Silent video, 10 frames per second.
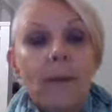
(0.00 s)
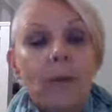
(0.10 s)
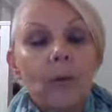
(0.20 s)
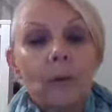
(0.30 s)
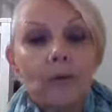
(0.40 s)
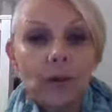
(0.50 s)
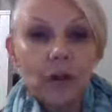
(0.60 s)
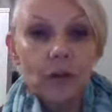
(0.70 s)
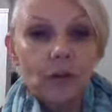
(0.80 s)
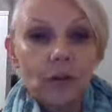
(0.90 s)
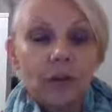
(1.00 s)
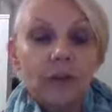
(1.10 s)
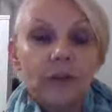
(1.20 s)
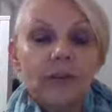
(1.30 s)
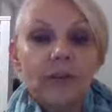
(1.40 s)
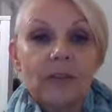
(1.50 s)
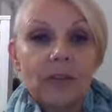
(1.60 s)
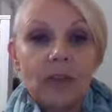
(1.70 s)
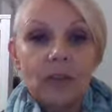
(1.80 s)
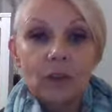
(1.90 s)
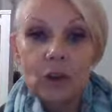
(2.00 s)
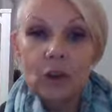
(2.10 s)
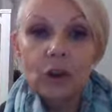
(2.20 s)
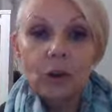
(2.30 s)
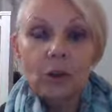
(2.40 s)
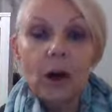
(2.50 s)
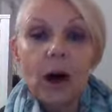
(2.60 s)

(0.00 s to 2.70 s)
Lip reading: All I'm trying to do is say to you,